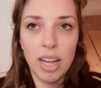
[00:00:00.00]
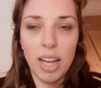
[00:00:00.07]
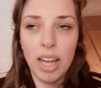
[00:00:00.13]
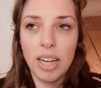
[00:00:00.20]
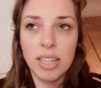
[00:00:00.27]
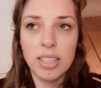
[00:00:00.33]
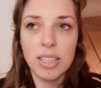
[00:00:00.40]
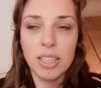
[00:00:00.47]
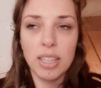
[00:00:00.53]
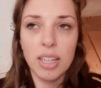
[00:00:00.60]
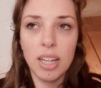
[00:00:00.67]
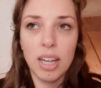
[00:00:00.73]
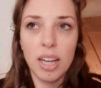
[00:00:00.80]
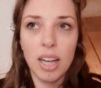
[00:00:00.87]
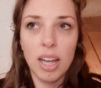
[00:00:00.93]
And
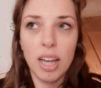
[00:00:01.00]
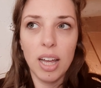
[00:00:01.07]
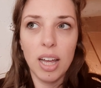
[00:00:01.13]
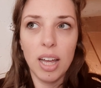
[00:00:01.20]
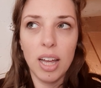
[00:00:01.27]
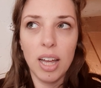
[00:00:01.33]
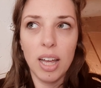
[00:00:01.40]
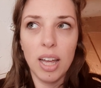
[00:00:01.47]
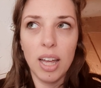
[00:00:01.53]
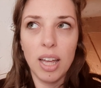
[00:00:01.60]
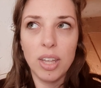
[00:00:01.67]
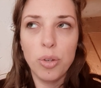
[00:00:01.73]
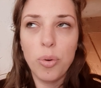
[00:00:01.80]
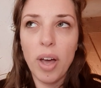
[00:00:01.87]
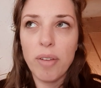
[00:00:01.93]

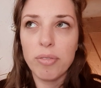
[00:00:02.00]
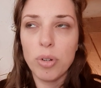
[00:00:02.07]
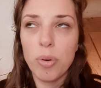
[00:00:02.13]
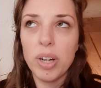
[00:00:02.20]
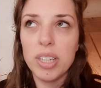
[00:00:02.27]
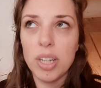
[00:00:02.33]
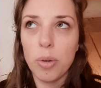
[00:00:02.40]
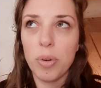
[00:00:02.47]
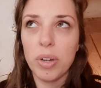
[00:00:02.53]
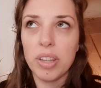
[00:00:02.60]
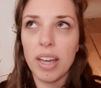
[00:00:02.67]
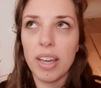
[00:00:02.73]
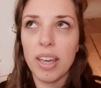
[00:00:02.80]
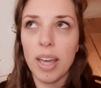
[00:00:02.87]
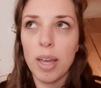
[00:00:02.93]
you have no idea what
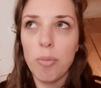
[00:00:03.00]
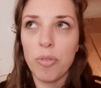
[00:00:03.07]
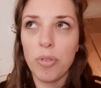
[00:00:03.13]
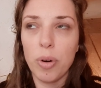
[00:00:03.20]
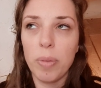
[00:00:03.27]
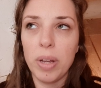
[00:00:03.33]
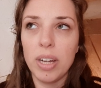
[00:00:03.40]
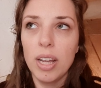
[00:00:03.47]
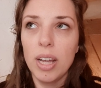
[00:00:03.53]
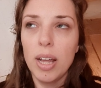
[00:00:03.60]
that came from. And